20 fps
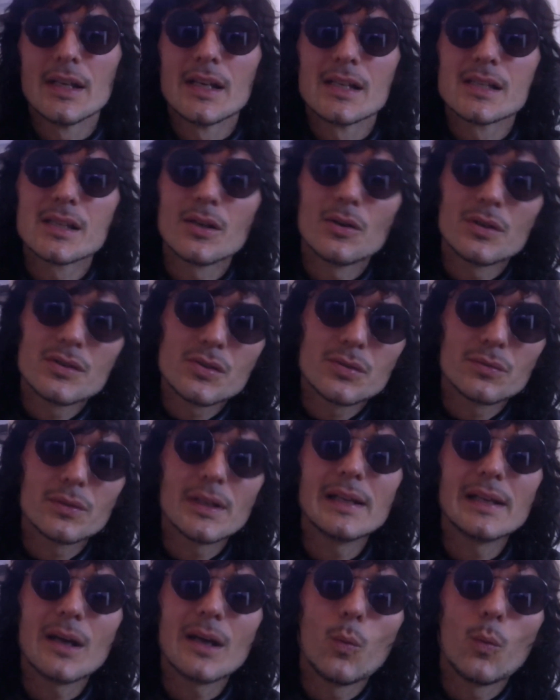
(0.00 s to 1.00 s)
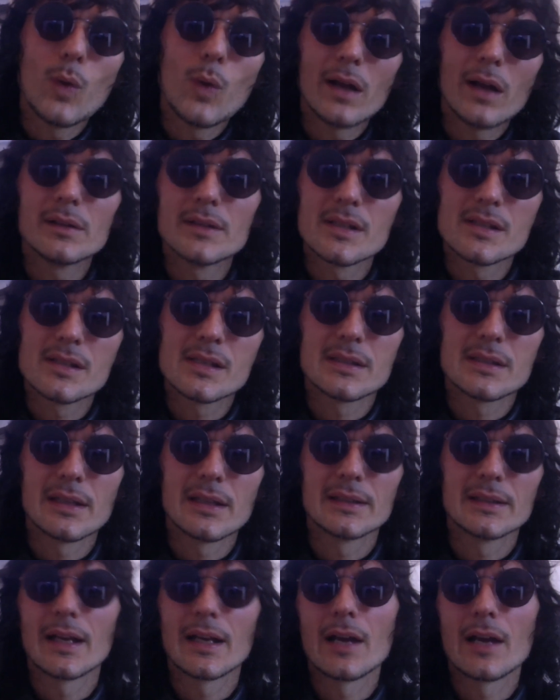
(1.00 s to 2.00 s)
So it's really a wellness
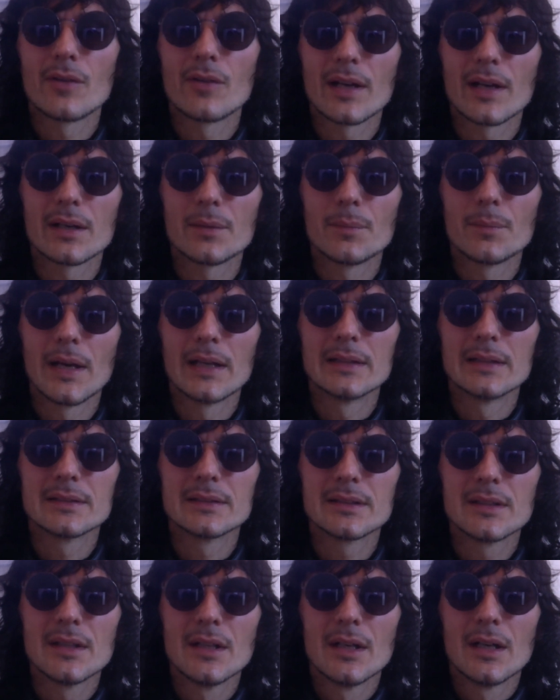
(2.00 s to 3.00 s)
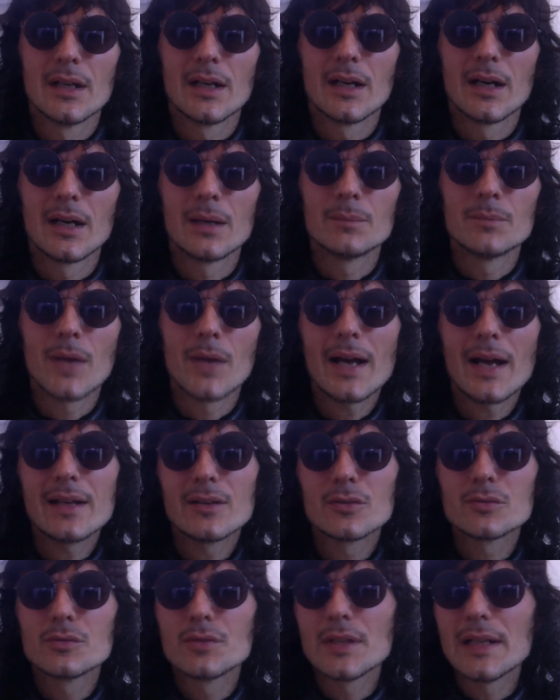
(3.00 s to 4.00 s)
thing that I recommend. I
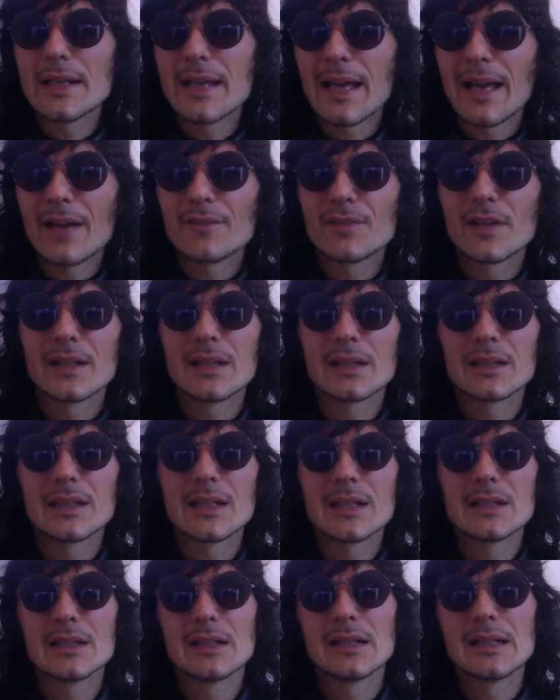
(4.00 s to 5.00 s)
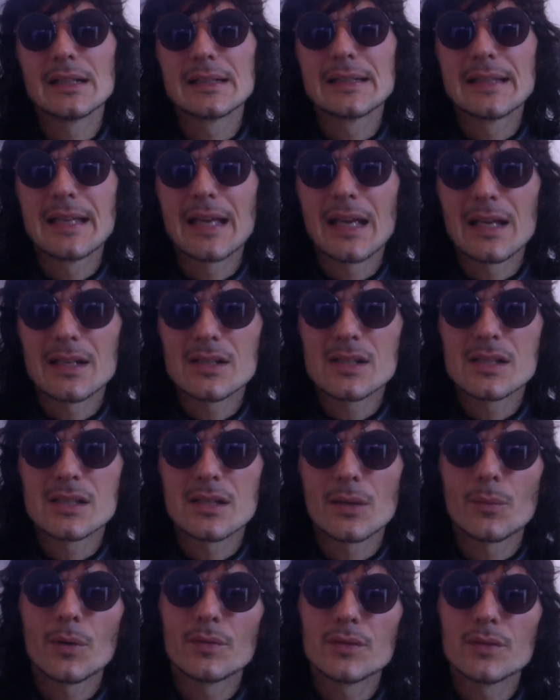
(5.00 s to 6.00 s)
don't really have anything against
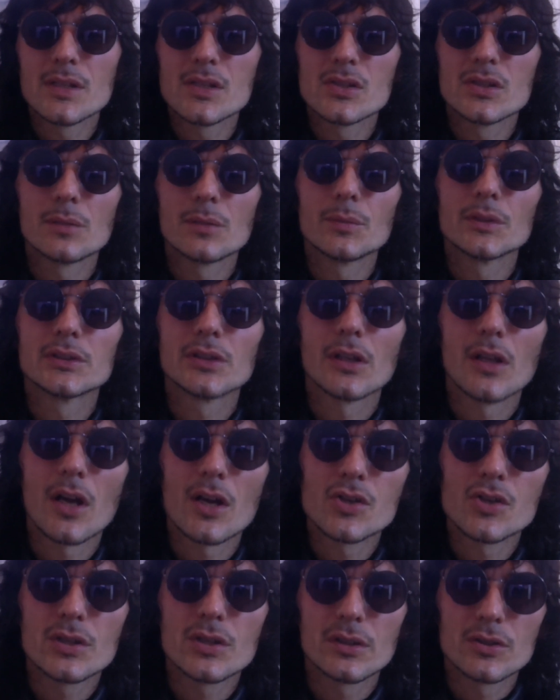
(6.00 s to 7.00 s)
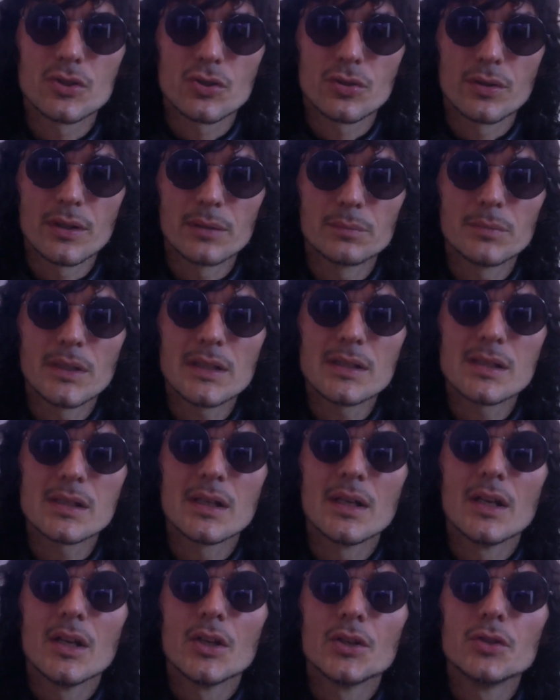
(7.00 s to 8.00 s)
some of these dermatological treatments.
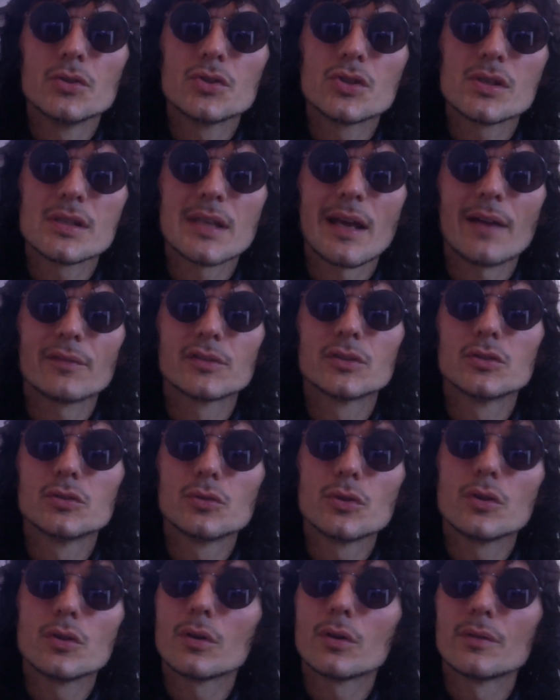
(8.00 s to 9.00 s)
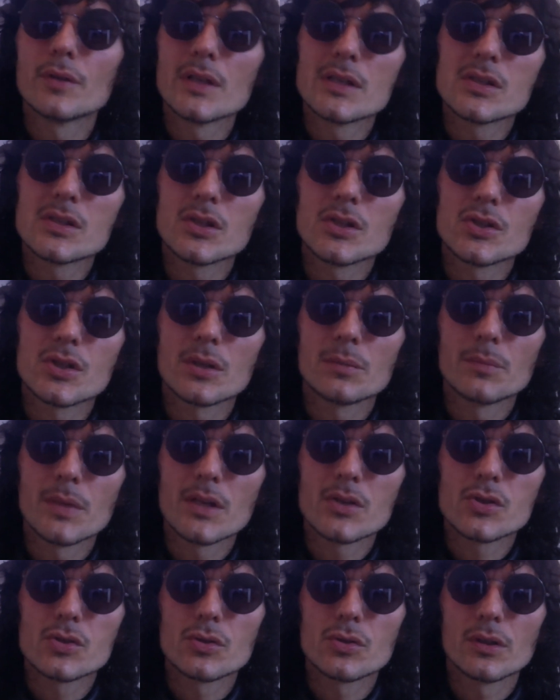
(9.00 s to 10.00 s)
You just have to do your research and
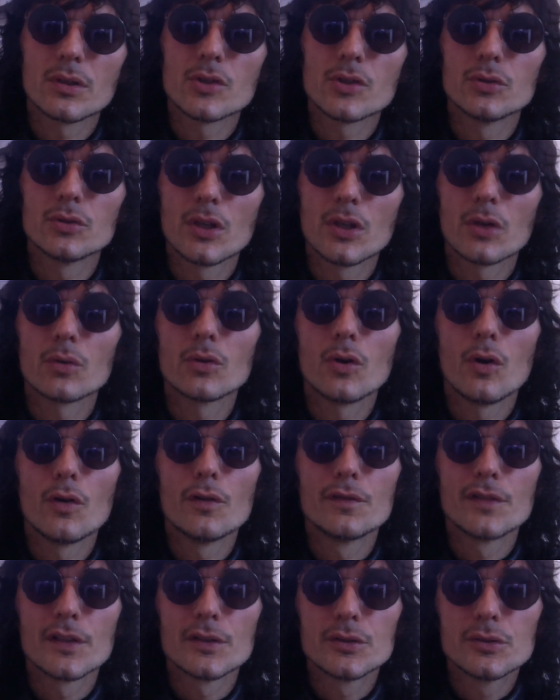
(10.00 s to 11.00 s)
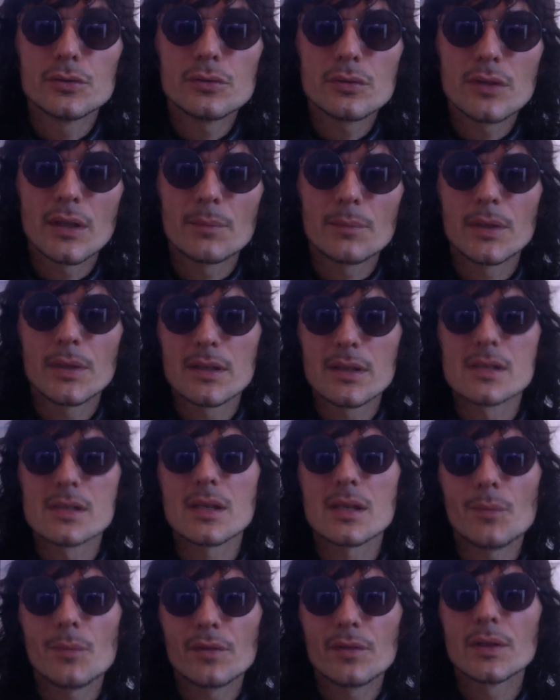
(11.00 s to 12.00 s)
make sure you don't overdo them, because
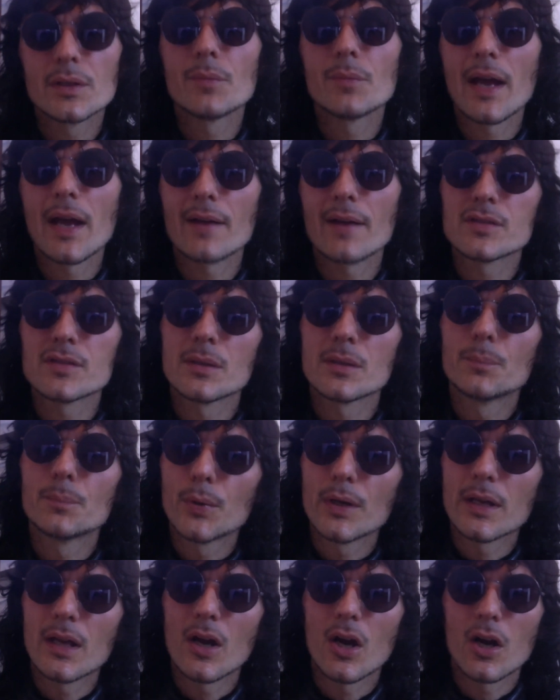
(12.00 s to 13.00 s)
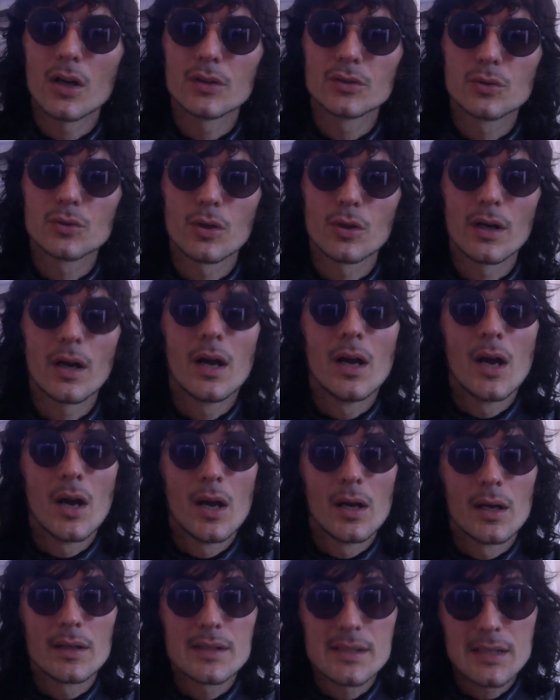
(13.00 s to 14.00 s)
some of them have some pretty hardcore
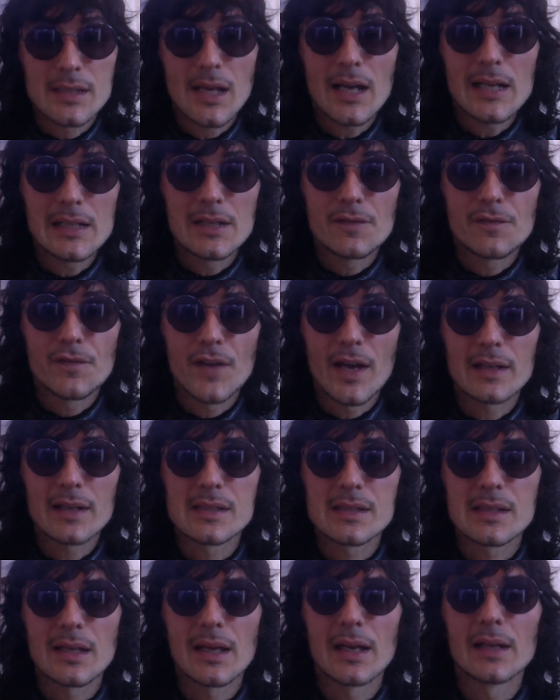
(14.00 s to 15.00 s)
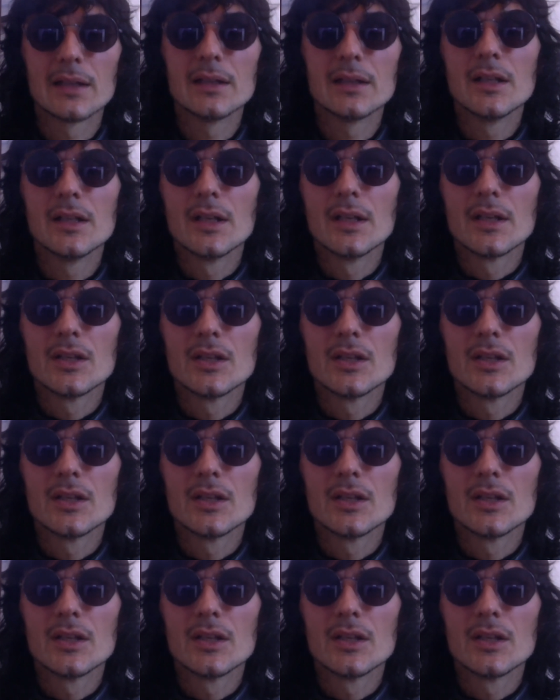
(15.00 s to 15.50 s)
side effects. And